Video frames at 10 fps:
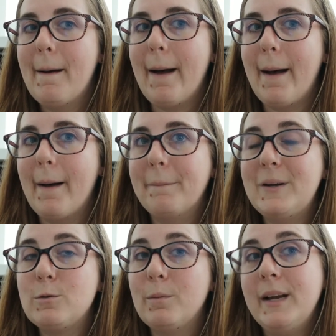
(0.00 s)
um,
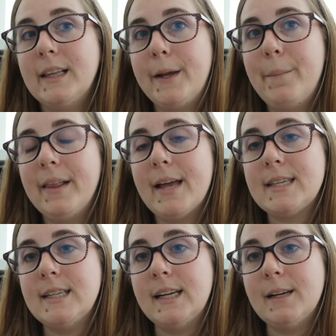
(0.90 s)
which will be a little bit
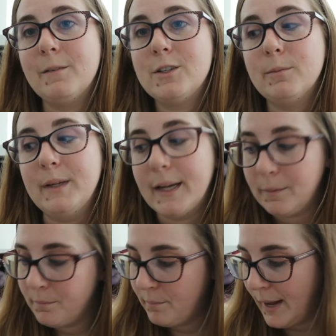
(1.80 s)
less knitting, which will be
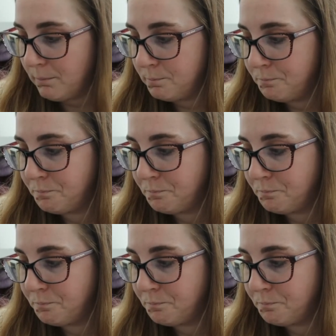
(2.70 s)
good. But